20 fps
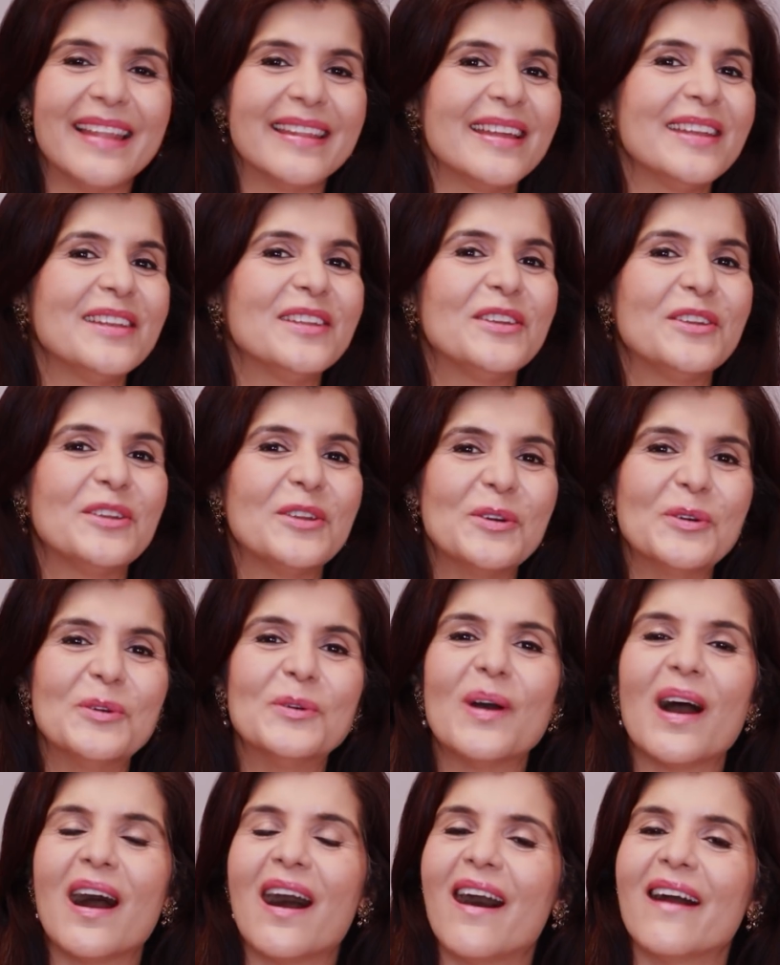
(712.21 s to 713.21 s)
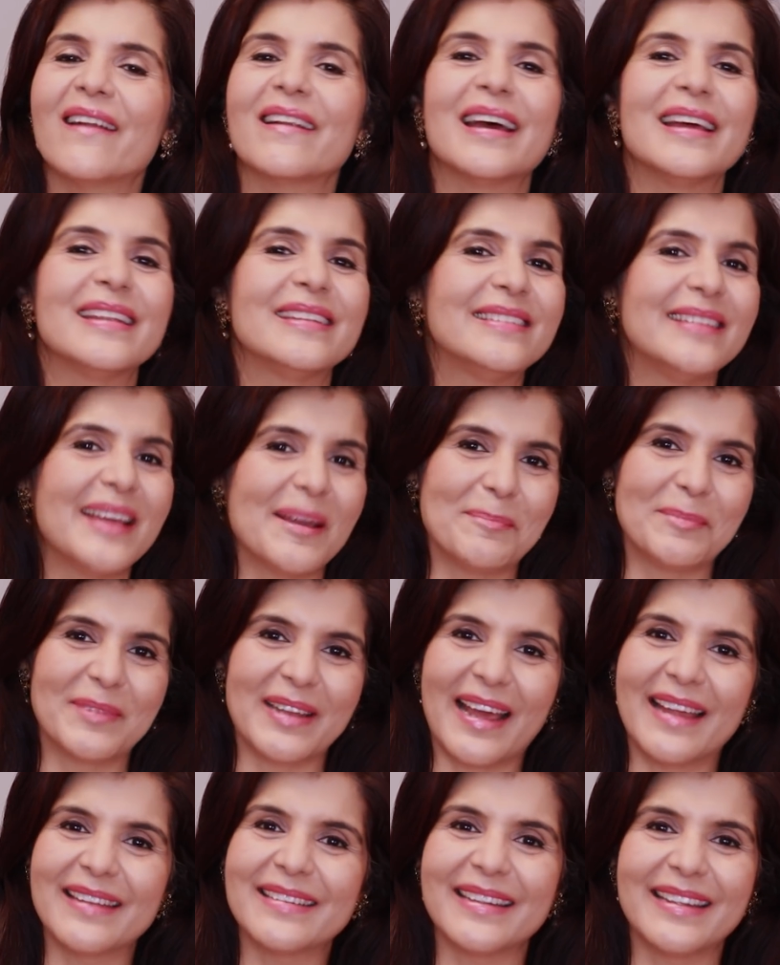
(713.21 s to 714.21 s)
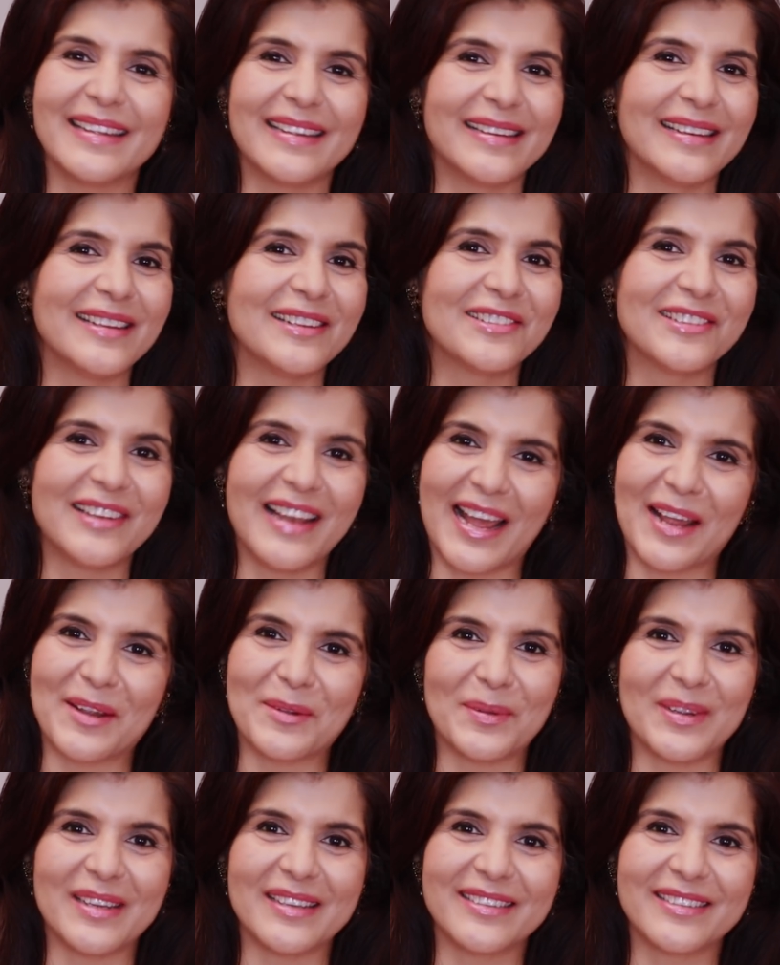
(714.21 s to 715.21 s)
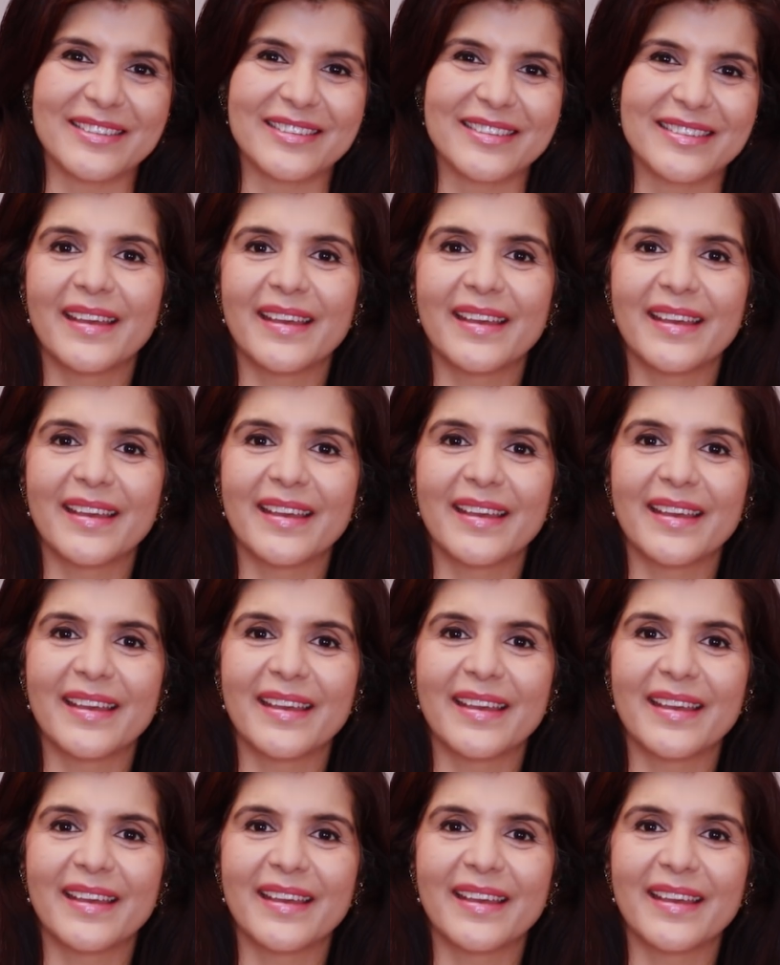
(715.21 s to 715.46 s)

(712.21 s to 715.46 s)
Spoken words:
then you are adept at English language.